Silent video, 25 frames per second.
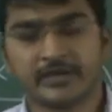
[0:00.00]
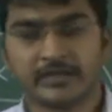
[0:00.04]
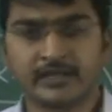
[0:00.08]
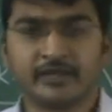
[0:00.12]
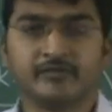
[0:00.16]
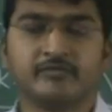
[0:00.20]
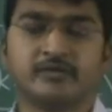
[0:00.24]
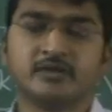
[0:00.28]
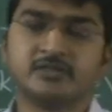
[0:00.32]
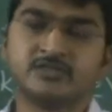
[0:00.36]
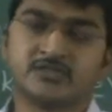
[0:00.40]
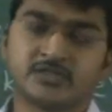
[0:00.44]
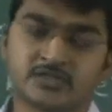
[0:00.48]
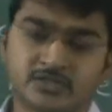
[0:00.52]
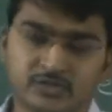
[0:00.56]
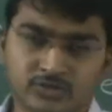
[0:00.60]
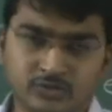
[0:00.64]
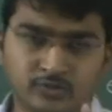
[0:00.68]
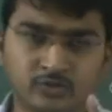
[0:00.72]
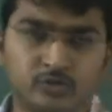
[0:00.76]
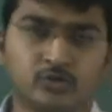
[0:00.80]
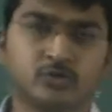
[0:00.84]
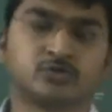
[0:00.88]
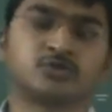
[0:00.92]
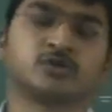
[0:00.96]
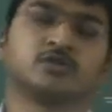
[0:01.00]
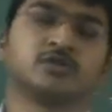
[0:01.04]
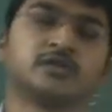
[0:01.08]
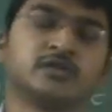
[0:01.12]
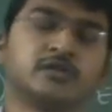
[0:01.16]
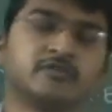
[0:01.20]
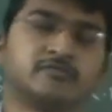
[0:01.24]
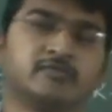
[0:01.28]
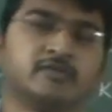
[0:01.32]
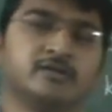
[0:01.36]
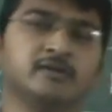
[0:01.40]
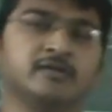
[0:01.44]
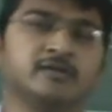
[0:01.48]
given, just to go through
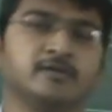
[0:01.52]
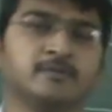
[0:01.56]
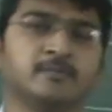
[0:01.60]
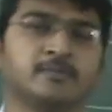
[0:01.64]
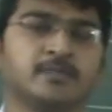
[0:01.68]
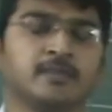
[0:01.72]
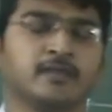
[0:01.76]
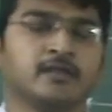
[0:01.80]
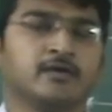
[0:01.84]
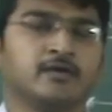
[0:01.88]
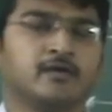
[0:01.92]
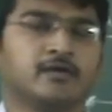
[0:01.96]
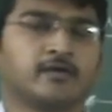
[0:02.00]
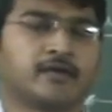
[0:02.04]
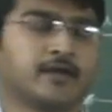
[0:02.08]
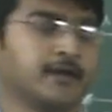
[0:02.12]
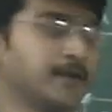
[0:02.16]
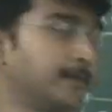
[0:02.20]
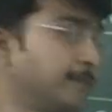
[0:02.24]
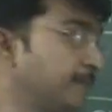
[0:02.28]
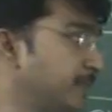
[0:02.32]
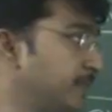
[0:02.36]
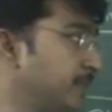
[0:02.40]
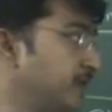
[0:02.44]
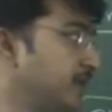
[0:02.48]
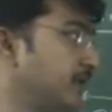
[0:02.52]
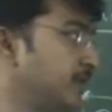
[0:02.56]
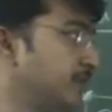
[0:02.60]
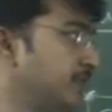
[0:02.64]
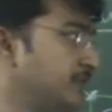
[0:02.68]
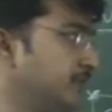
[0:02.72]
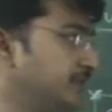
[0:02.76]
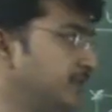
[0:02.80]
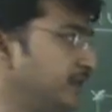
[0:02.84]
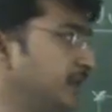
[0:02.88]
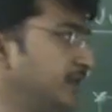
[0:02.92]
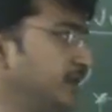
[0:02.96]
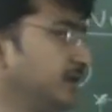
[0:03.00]
that one. Okay,
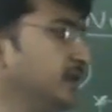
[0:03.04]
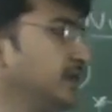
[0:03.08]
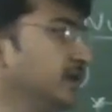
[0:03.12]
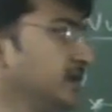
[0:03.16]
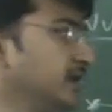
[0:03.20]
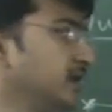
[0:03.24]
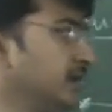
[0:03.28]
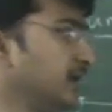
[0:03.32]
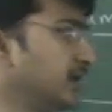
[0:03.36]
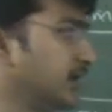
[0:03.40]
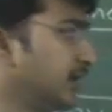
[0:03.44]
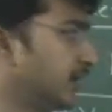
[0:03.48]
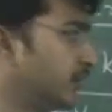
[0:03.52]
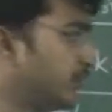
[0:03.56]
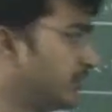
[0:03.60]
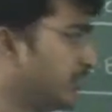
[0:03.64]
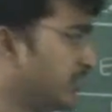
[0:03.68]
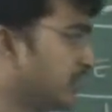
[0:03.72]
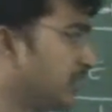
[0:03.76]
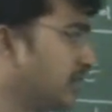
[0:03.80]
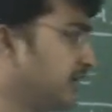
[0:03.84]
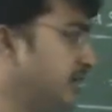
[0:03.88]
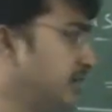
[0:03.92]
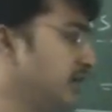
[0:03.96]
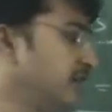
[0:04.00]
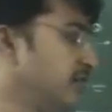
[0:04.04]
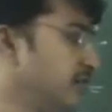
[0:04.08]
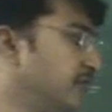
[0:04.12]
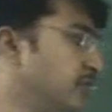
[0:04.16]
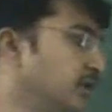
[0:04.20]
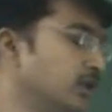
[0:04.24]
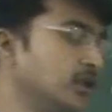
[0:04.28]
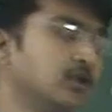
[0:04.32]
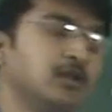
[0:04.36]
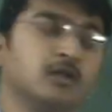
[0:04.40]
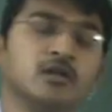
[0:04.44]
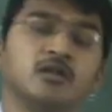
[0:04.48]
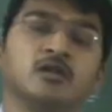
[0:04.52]
then immediately
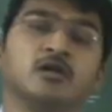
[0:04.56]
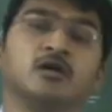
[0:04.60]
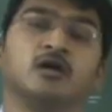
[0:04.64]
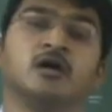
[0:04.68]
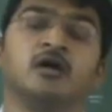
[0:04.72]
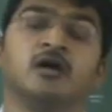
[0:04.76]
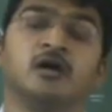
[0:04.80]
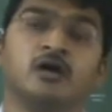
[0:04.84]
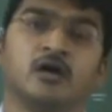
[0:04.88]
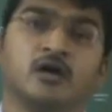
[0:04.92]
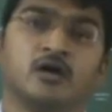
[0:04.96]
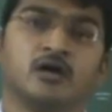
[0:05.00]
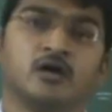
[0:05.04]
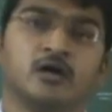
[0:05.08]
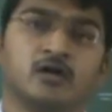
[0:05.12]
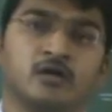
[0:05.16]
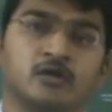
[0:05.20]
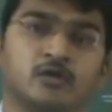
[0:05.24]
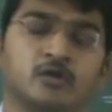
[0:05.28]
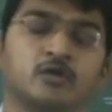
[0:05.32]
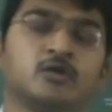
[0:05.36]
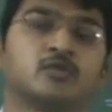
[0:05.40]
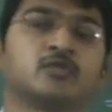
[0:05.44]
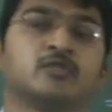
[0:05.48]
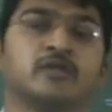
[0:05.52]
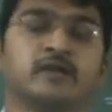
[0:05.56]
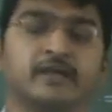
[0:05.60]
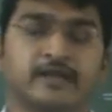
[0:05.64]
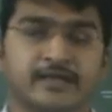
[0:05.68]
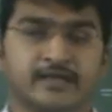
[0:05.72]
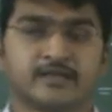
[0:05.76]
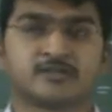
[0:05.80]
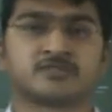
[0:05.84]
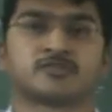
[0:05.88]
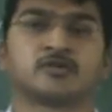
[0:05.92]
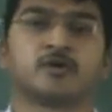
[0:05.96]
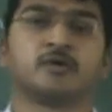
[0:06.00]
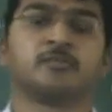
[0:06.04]
we'll go to the
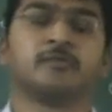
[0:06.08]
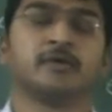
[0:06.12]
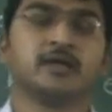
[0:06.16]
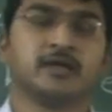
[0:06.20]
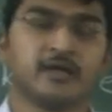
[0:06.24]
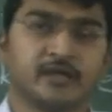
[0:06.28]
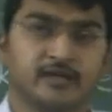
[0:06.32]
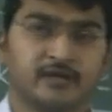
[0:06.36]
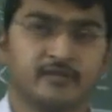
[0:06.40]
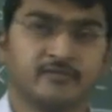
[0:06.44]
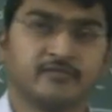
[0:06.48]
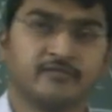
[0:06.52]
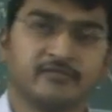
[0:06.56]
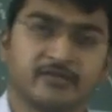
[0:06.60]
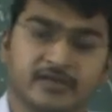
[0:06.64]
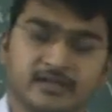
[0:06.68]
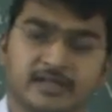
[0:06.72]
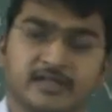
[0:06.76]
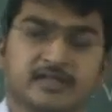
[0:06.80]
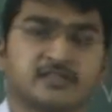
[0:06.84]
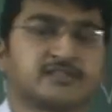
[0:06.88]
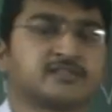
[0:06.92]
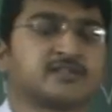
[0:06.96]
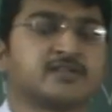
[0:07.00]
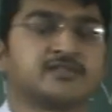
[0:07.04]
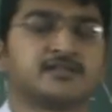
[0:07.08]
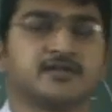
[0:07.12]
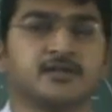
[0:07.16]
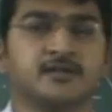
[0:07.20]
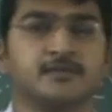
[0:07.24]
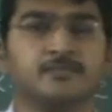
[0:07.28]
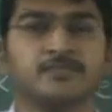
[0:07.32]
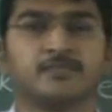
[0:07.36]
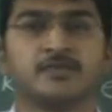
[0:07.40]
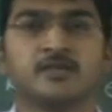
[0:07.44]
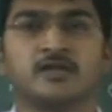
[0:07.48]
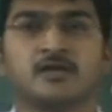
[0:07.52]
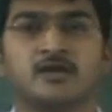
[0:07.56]
next topic and for next
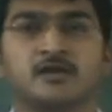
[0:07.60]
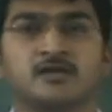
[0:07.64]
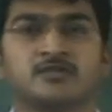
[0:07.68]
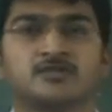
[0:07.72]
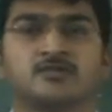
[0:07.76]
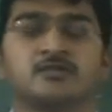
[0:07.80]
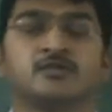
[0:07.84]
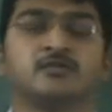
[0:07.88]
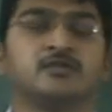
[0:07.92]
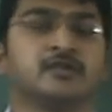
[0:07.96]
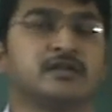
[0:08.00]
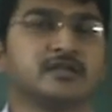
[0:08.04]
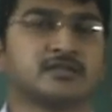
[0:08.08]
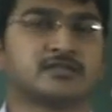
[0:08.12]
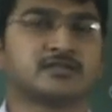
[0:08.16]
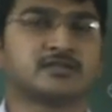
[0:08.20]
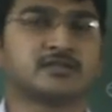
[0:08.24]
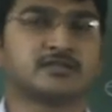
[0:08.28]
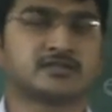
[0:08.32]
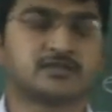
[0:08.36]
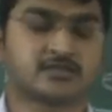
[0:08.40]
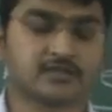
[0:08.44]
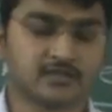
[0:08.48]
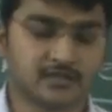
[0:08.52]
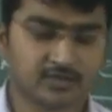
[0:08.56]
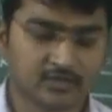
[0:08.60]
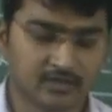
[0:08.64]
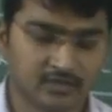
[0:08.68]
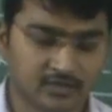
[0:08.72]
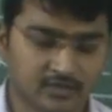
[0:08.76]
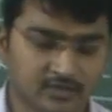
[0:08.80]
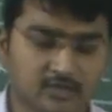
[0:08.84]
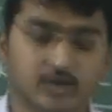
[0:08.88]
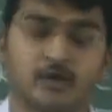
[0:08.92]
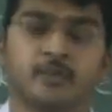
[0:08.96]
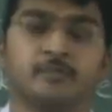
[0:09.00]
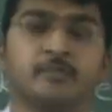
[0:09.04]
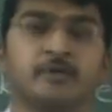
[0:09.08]
session. So next
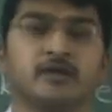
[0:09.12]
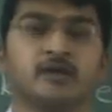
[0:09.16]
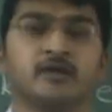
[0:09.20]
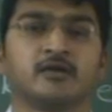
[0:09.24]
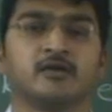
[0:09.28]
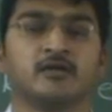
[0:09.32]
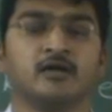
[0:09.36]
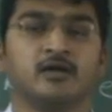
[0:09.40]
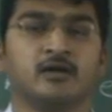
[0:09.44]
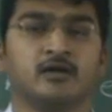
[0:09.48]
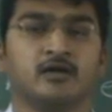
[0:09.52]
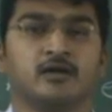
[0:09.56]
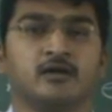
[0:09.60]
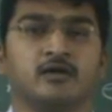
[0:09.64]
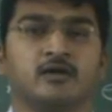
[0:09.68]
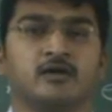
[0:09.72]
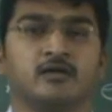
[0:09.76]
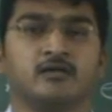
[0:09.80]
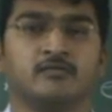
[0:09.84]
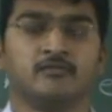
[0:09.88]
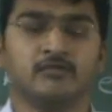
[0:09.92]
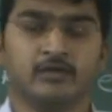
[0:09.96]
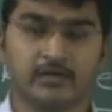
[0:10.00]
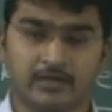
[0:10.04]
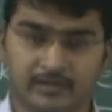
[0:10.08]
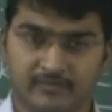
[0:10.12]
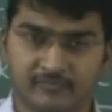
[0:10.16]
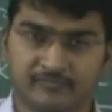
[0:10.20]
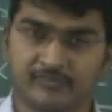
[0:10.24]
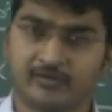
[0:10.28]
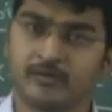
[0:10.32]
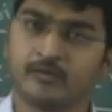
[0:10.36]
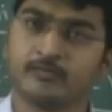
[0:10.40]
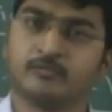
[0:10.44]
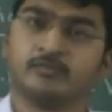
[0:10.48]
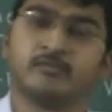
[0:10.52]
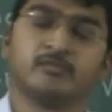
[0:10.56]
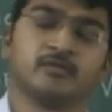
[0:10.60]
topic will
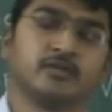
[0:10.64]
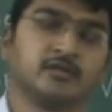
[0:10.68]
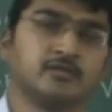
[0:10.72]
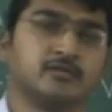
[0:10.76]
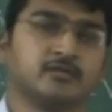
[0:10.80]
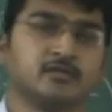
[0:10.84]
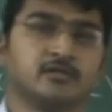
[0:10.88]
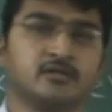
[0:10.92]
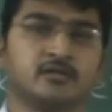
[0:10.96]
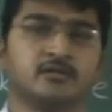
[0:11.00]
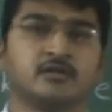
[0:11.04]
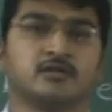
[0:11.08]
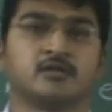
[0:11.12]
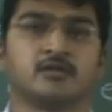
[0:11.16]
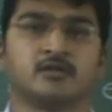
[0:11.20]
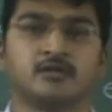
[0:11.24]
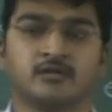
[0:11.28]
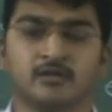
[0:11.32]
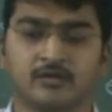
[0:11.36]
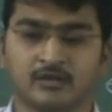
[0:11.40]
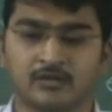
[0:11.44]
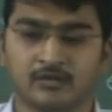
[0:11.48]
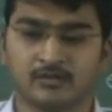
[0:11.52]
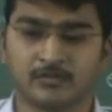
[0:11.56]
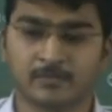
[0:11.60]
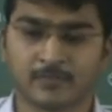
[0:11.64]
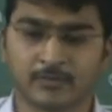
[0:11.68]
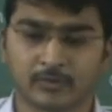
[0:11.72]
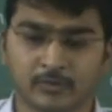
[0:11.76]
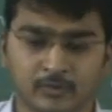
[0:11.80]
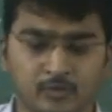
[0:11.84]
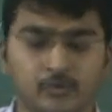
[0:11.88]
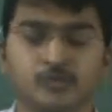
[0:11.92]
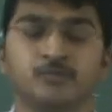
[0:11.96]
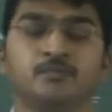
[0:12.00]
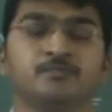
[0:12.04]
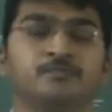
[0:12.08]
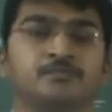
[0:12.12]
inform in
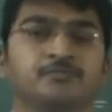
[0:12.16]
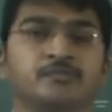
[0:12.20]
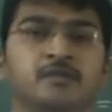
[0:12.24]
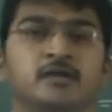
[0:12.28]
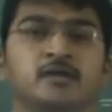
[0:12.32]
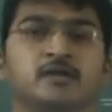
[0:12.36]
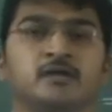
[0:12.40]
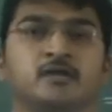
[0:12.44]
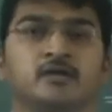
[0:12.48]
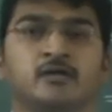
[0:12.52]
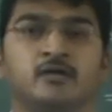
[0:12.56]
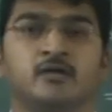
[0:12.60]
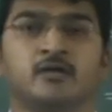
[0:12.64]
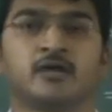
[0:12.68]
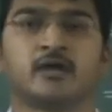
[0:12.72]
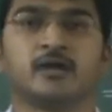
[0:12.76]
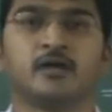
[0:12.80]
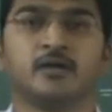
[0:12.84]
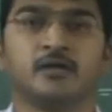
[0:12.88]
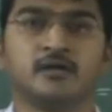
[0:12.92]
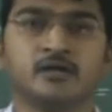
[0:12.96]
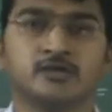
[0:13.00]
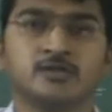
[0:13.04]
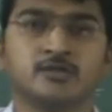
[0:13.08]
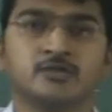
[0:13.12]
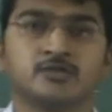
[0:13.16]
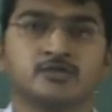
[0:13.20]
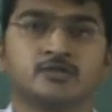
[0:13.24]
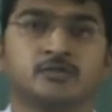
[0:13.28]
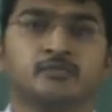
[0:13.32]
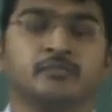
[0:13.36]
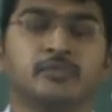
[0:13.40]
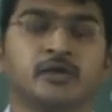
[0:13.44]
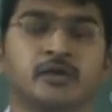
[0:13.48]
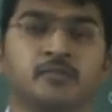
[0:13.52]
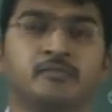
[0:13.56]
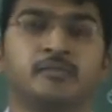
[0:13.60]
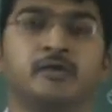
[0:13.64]
group. Okay, so
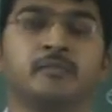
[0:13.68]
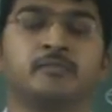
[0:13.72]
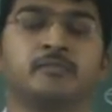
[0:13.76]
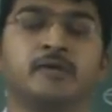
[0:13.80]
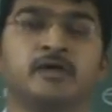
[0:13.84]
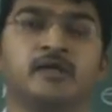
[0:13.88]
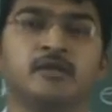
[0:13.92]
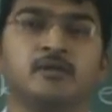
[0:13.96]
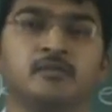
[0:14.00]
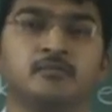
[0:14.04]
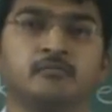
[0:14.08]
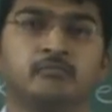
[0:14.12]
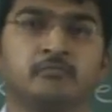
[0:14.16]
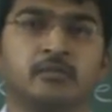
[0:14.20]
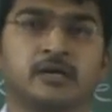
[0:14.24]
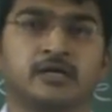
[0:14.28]
be prepared,